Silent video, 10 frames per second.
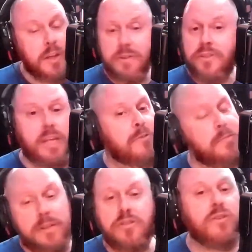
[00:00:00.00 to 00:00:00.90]
you hear the same
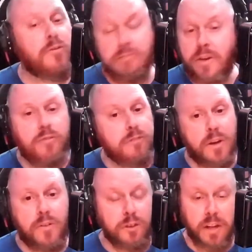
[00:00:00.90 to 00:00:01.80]
speeches over and over
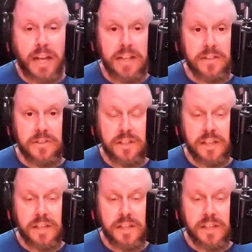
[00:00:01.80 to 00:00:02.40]
and over. And